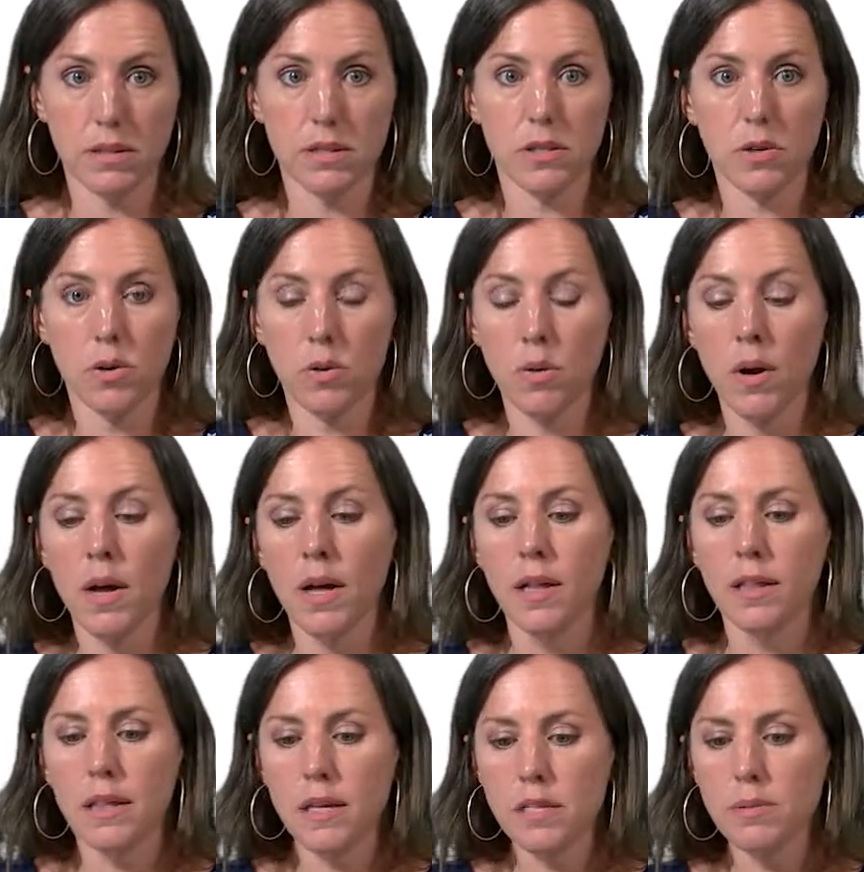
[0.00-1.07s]
So
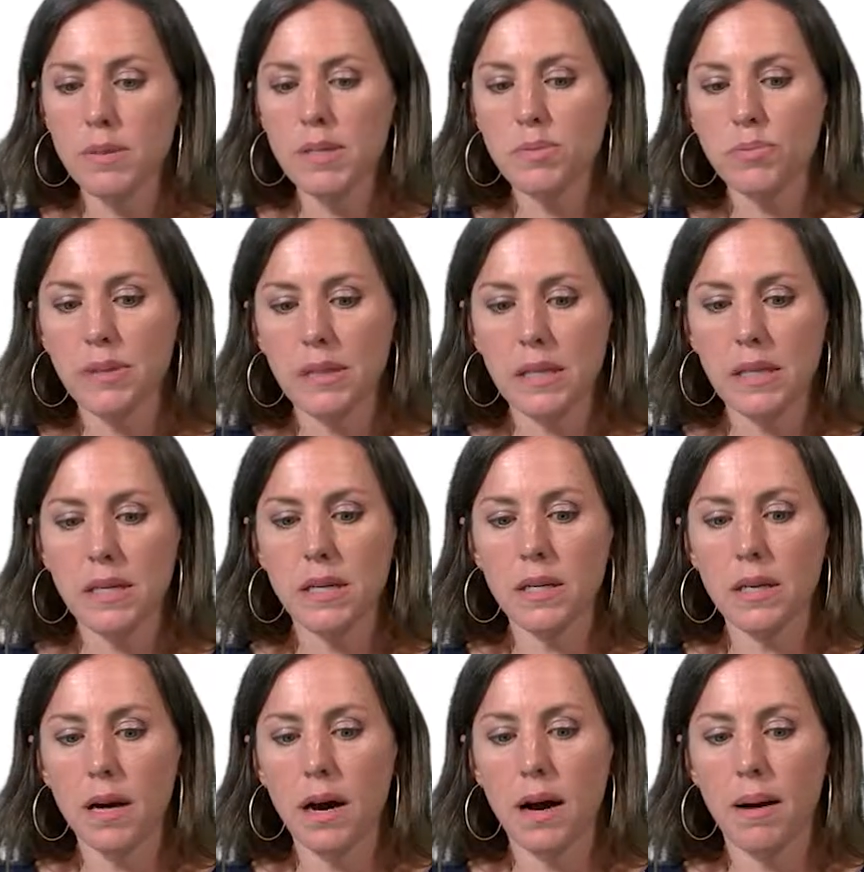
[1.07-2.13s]
this was
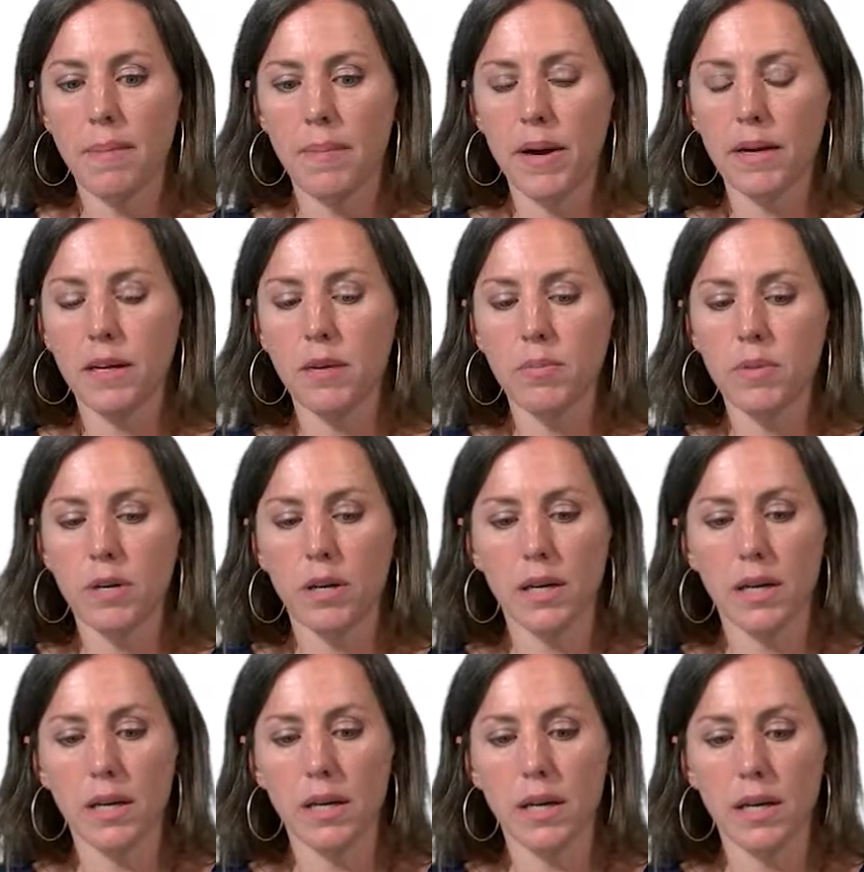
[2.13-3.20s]
really a
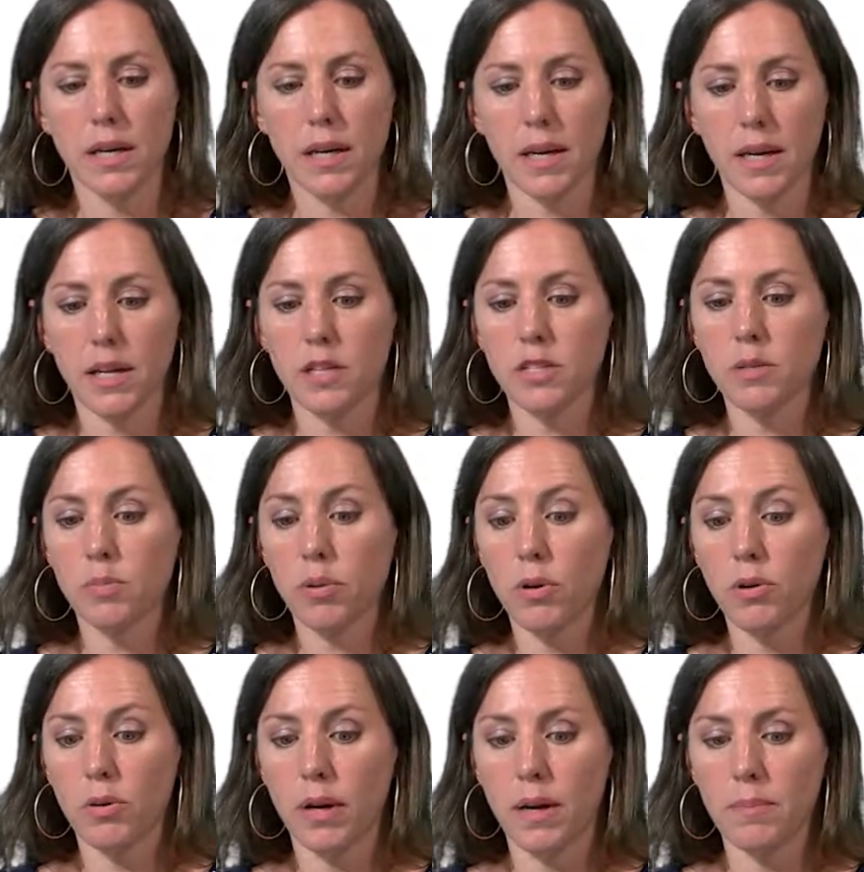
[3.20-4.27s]
community engaged
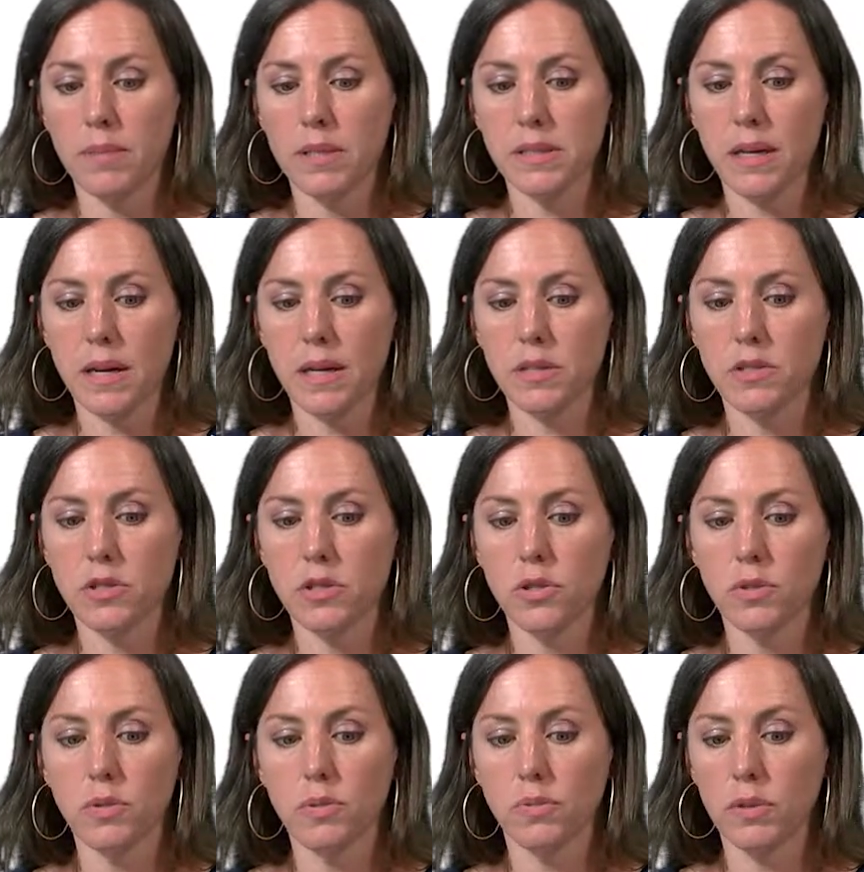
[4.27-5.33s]
program designed
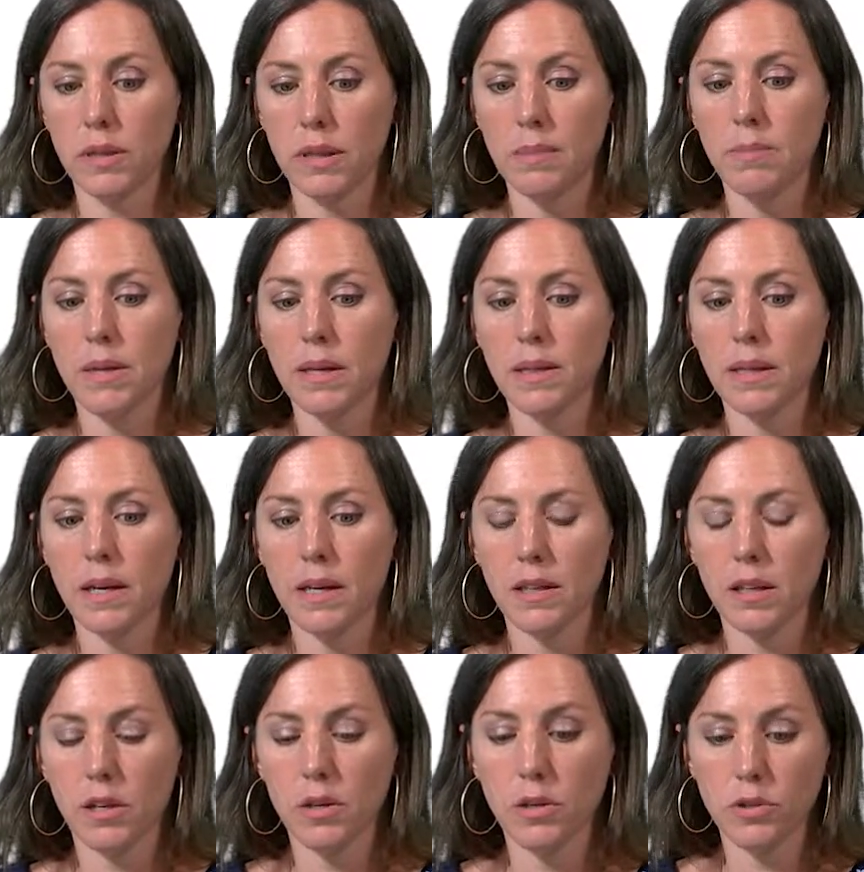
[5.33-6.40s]
to really meet
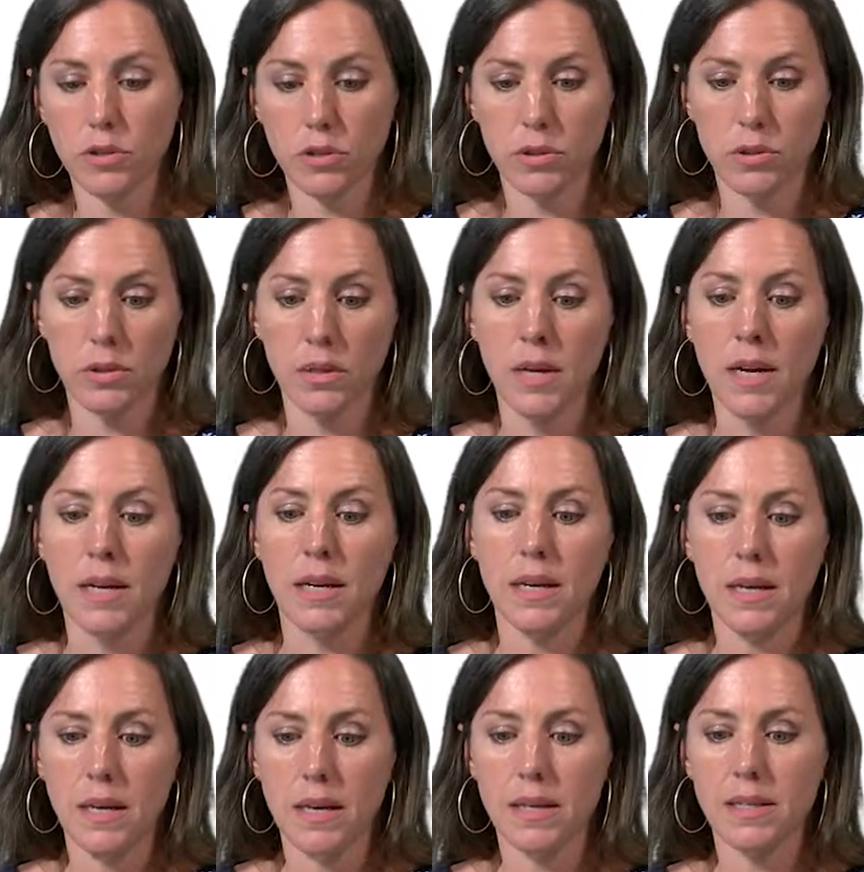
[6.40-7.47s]
the cultural
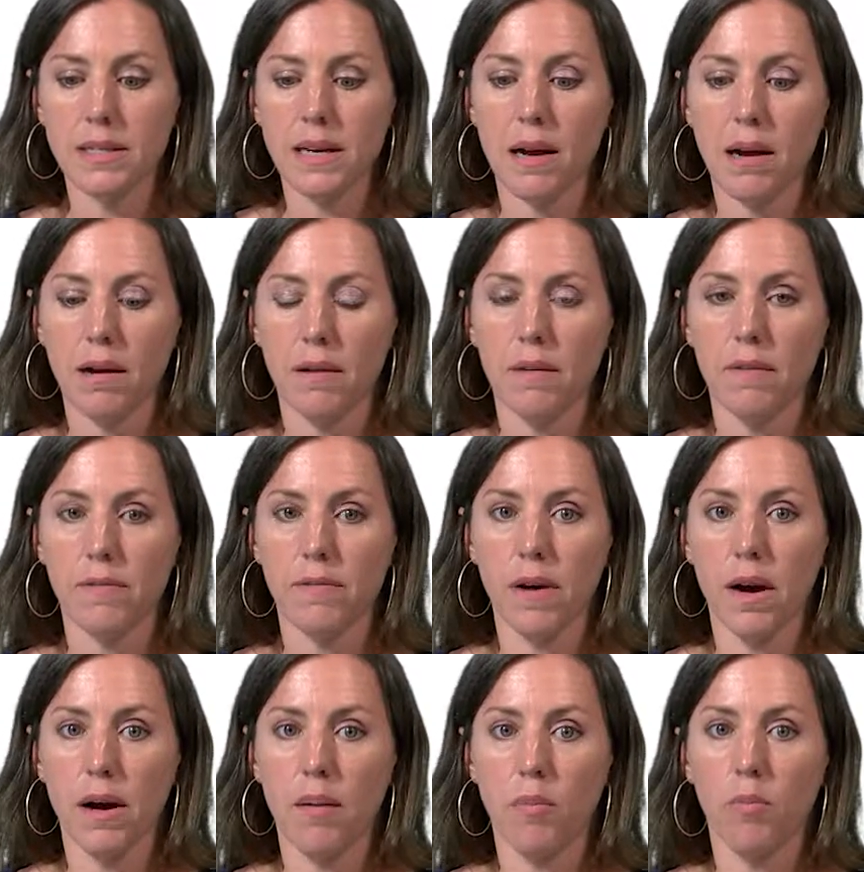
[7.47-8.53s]
needs of
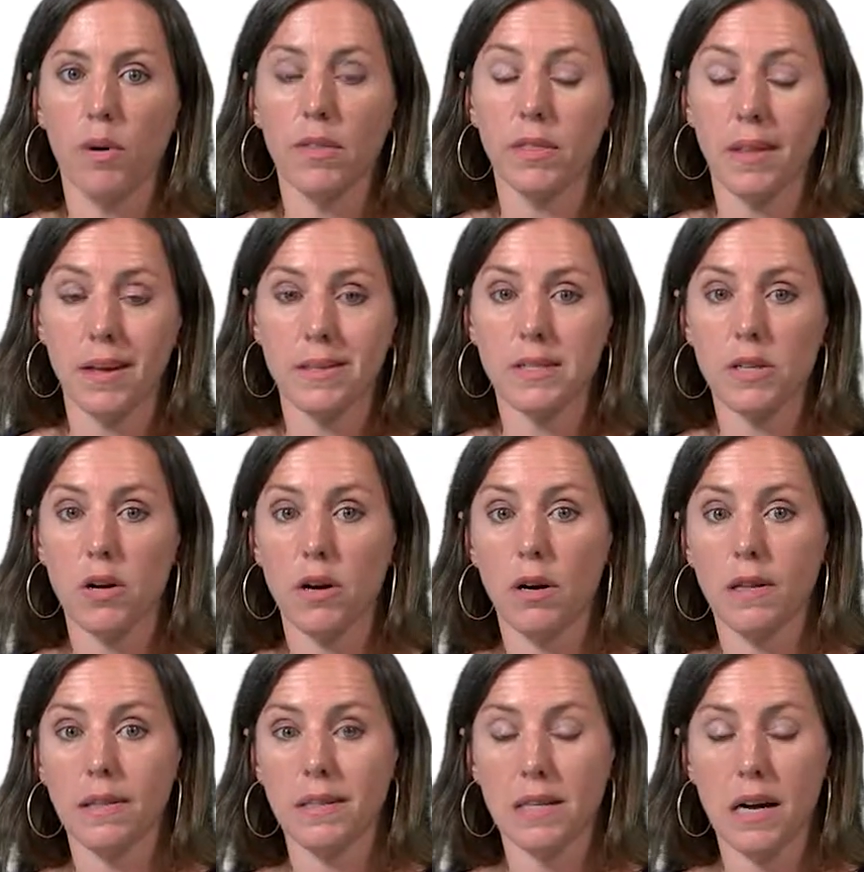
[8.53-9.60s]
what they saw
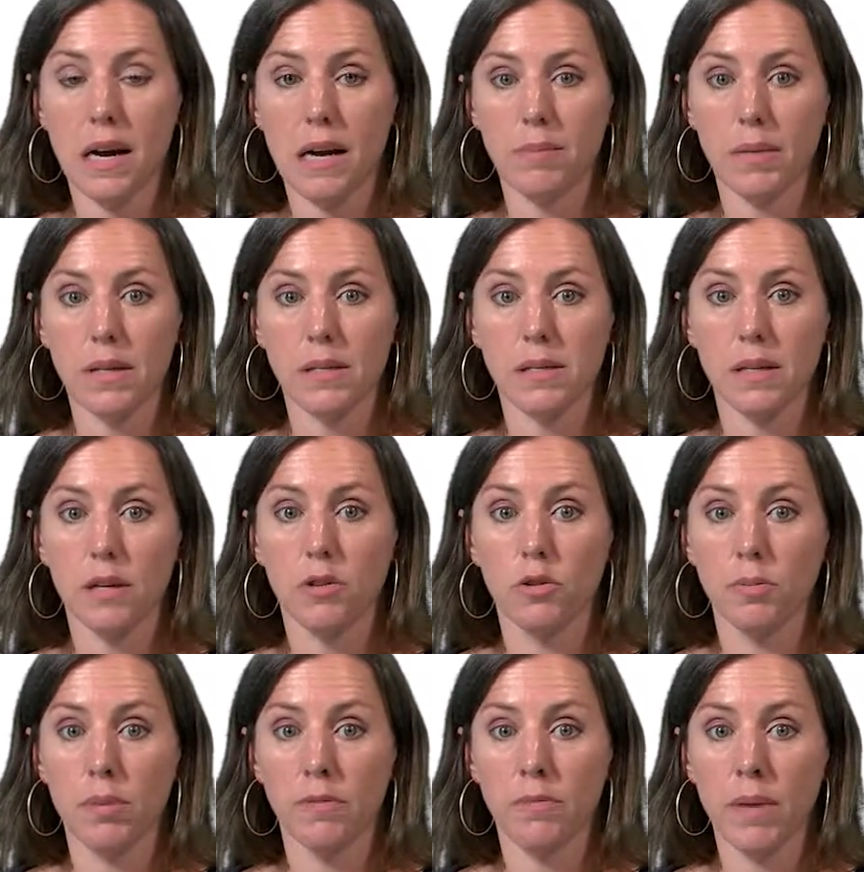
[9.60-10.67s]
at the time as a
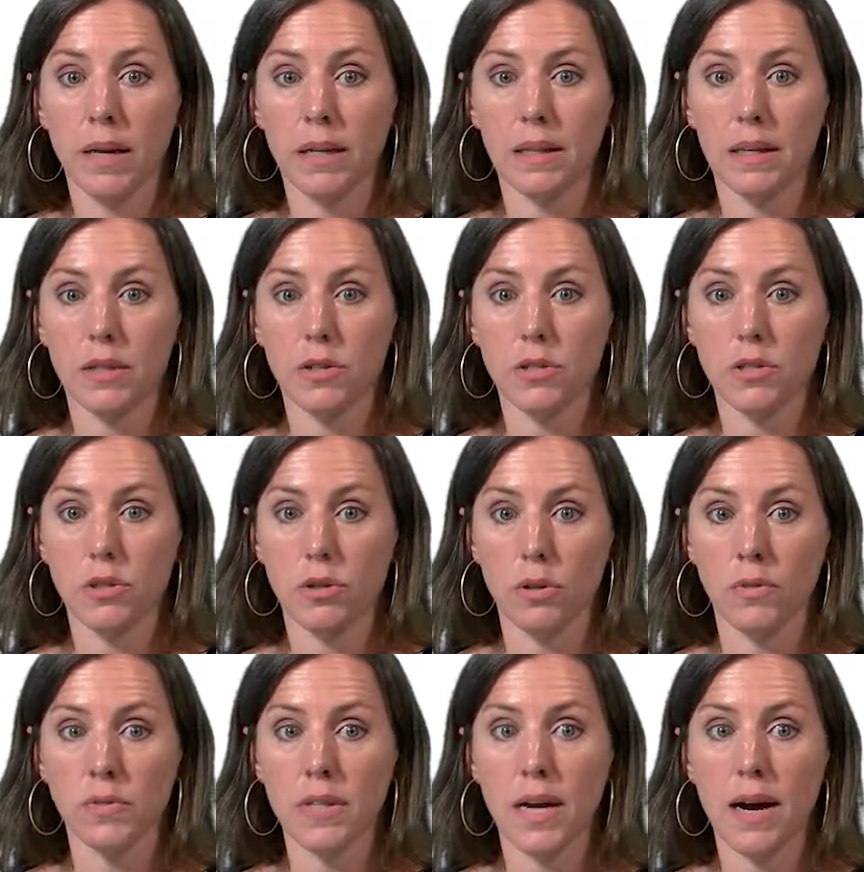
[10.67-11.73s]
group of medically
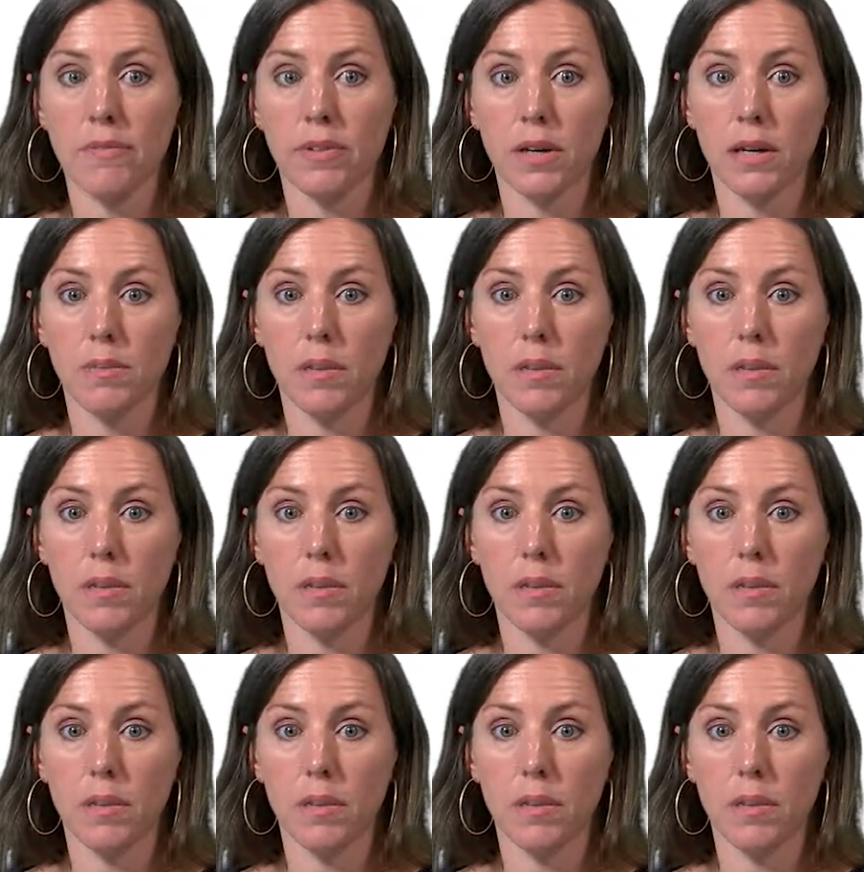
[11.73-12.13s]
underserved African